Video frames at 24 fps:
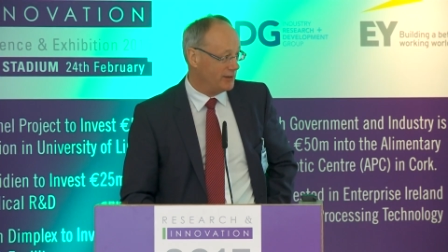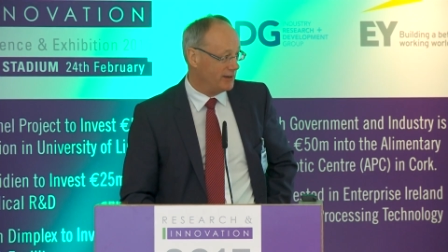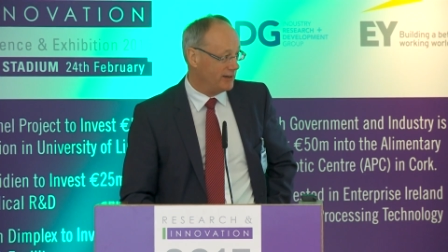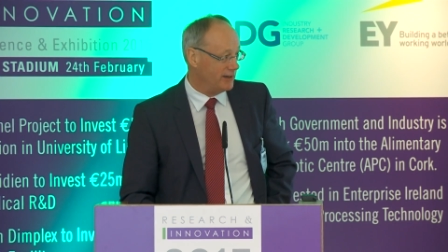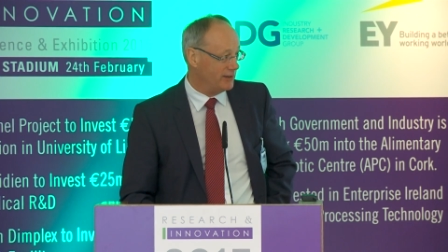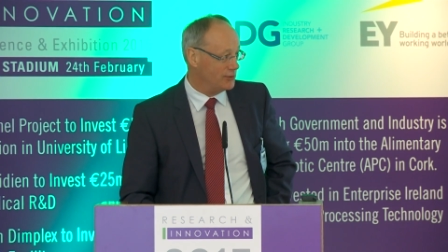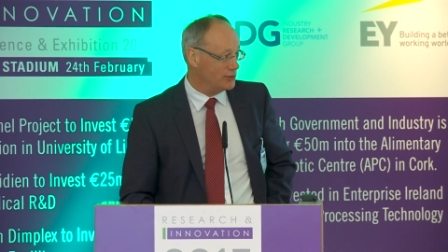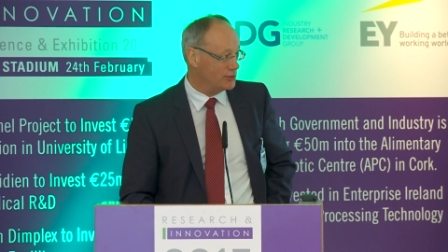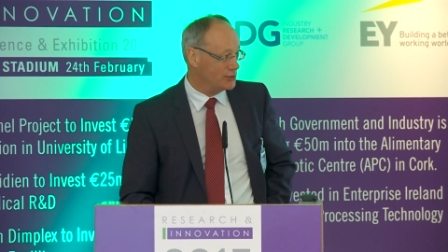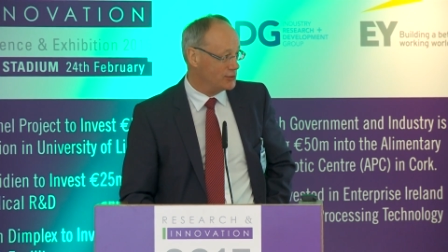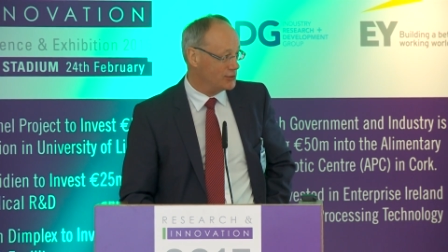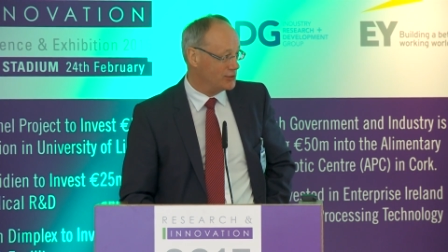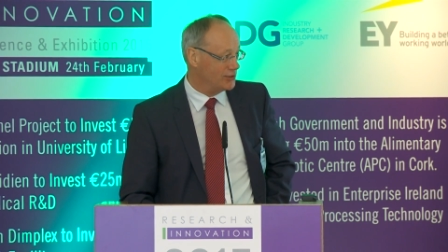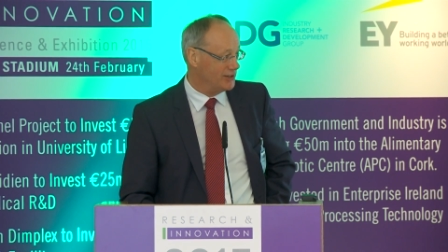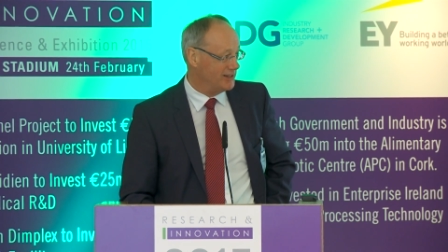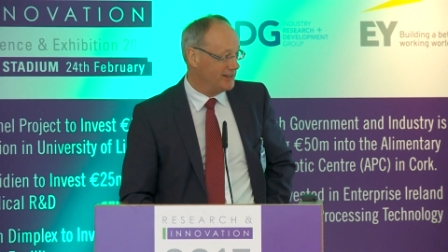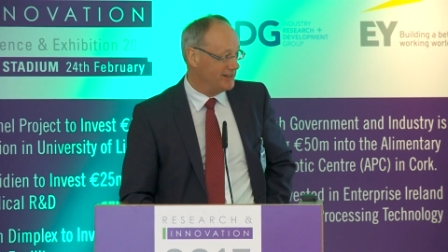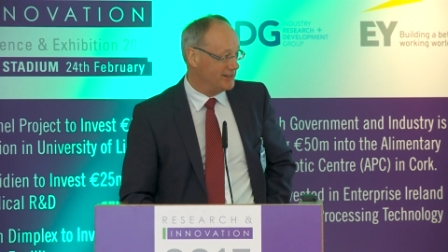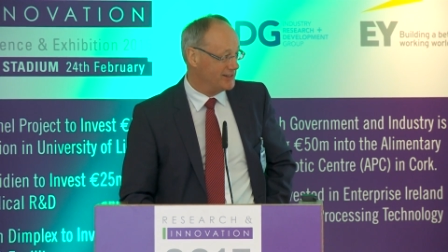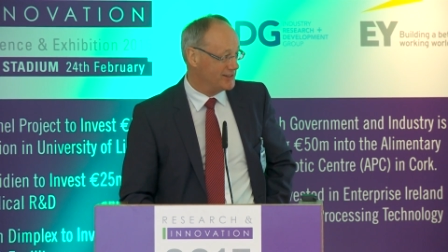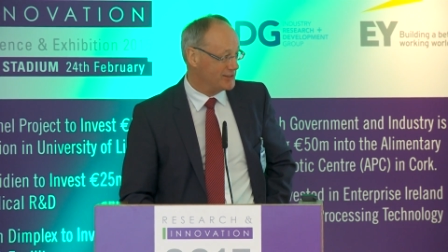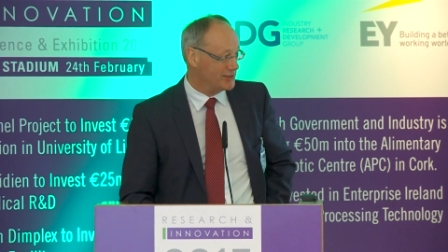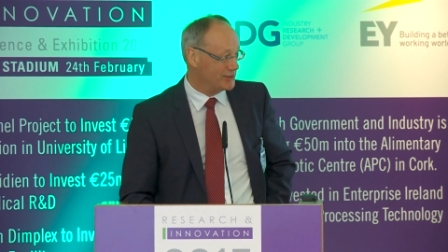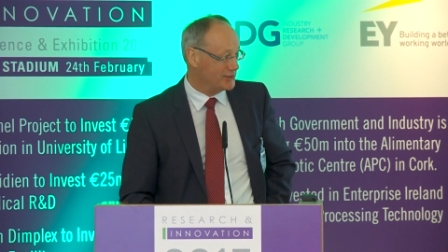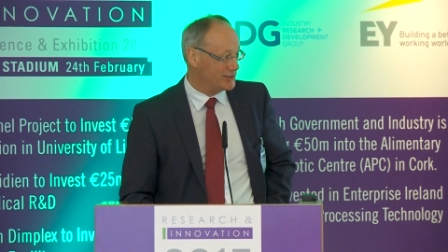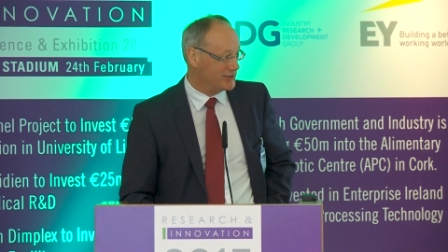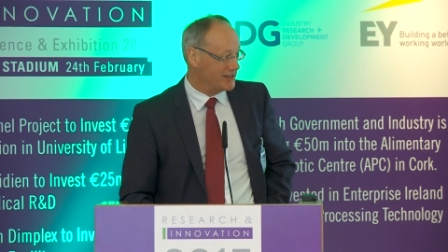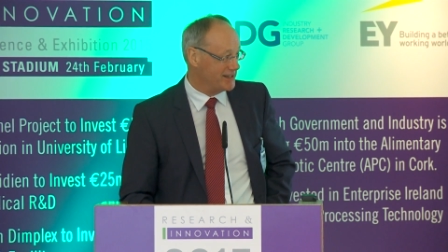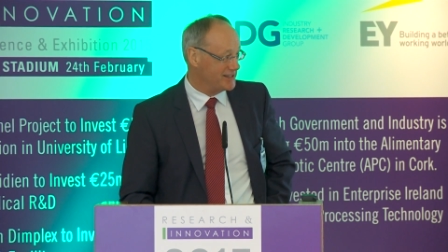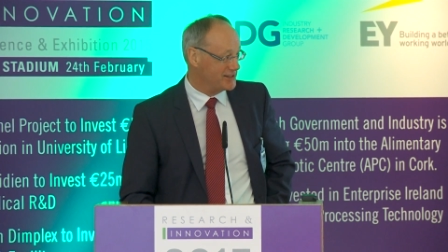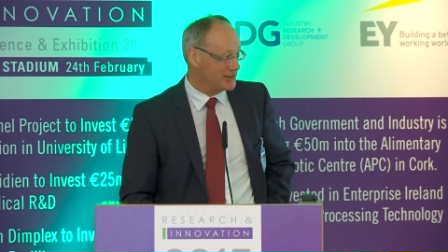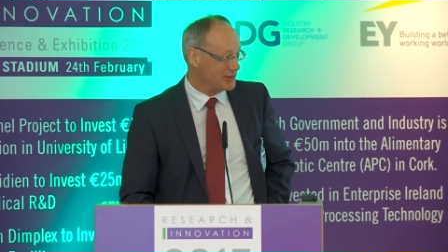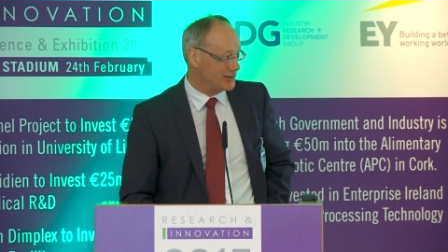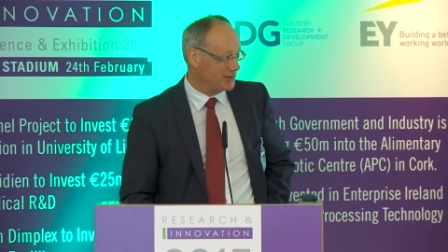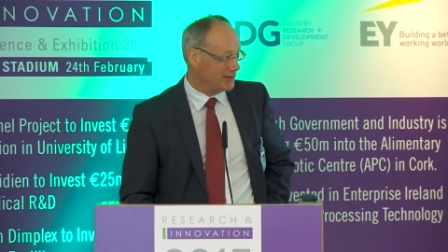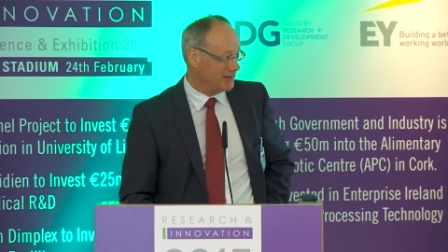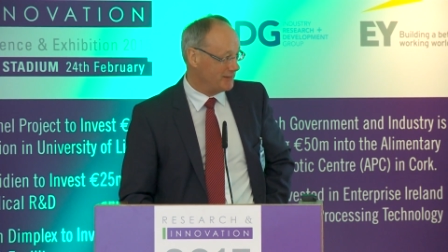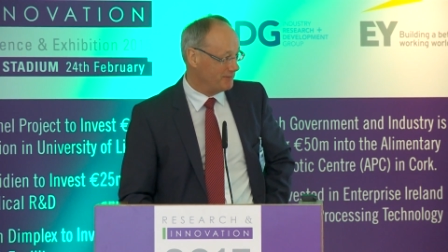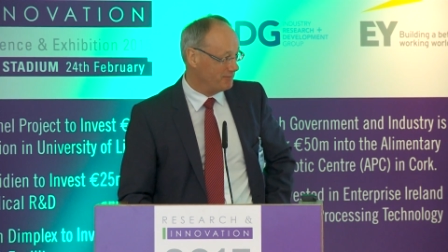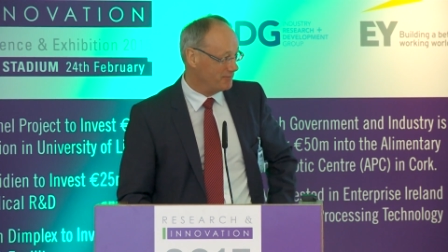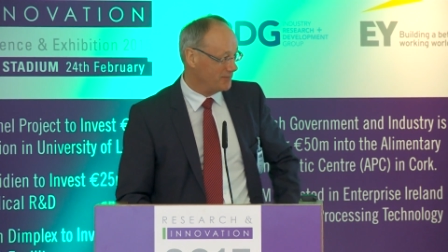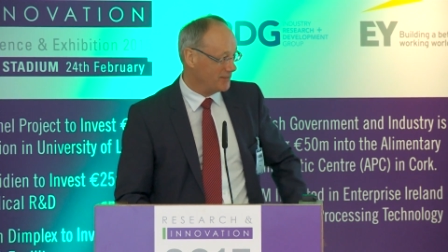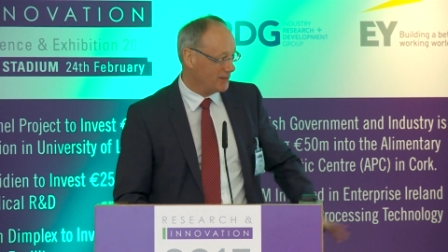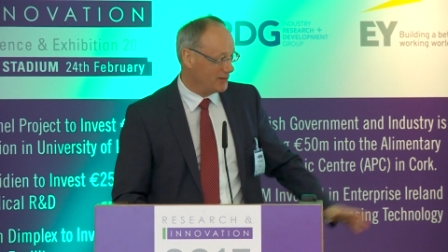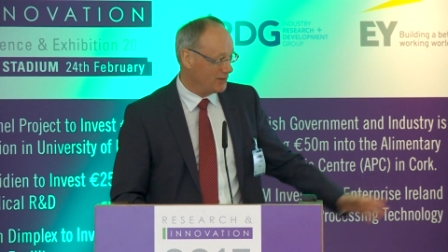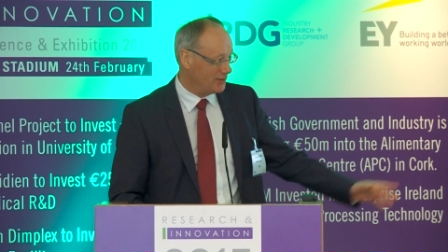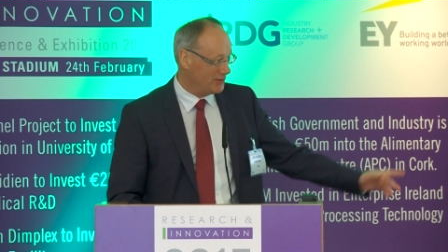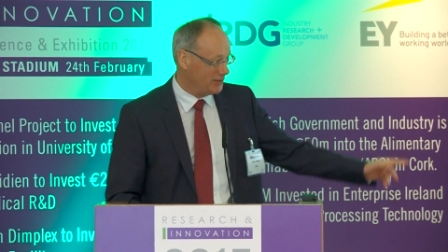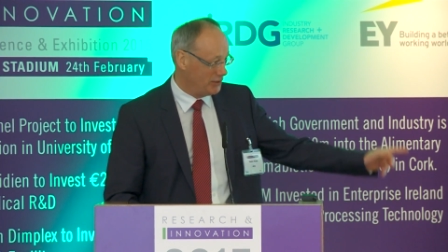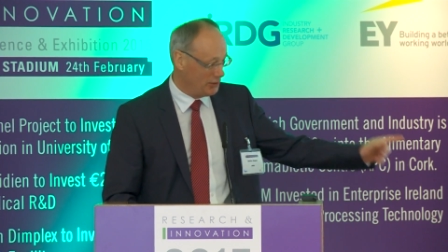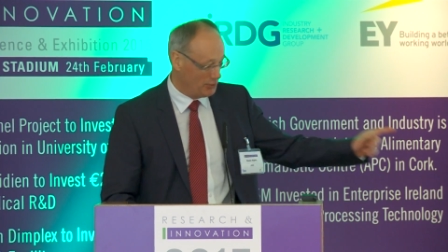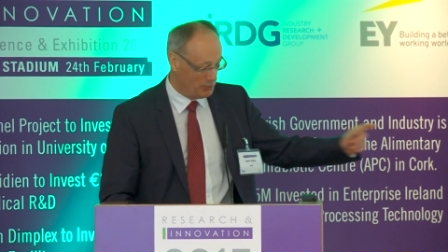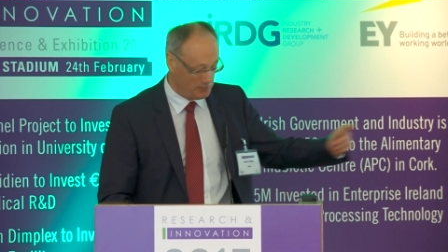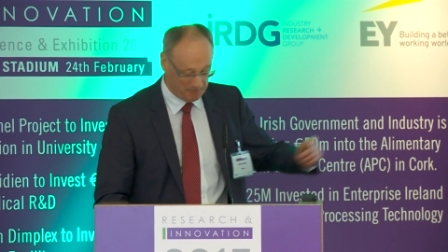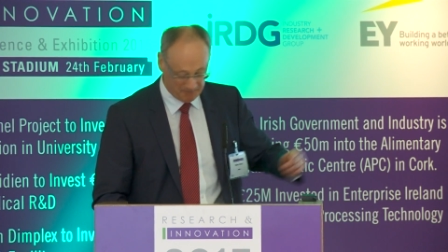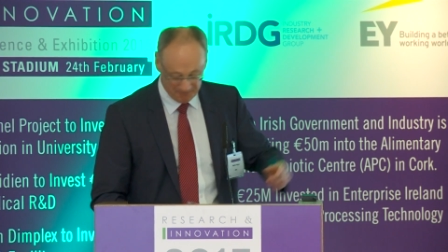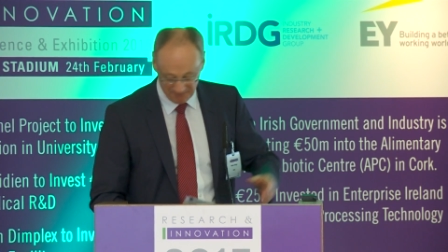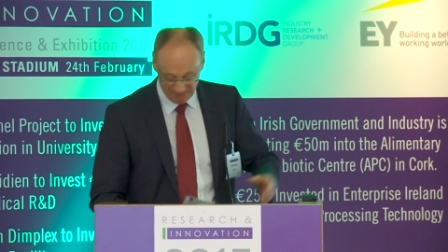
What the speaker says: Irish success story. Hugh.